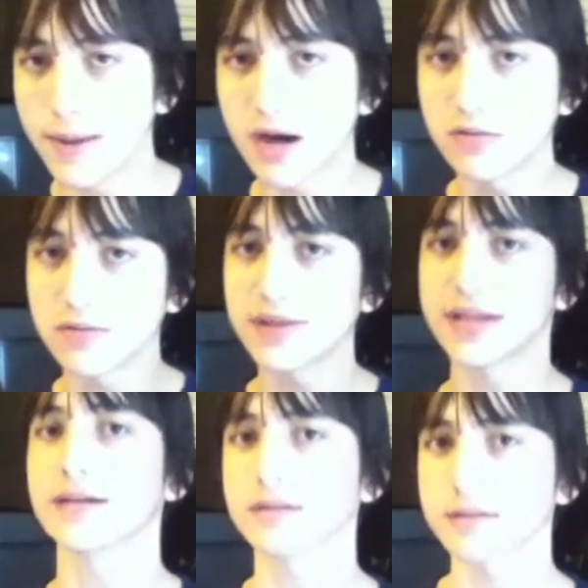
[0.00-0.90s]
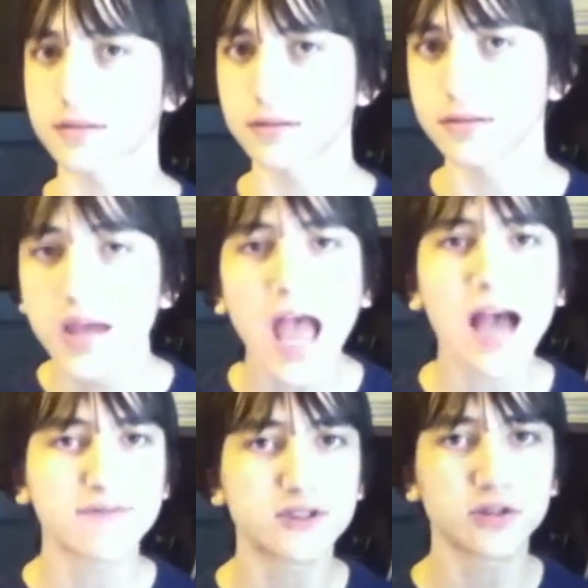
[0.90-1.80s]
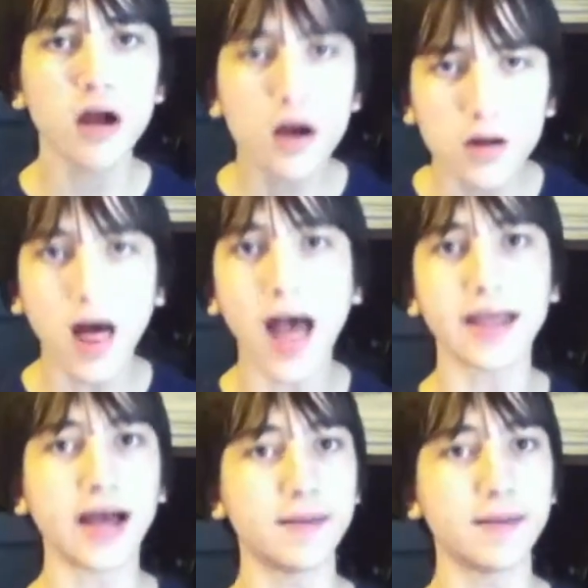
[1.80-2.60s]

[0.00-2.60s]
about Linux? After all, I,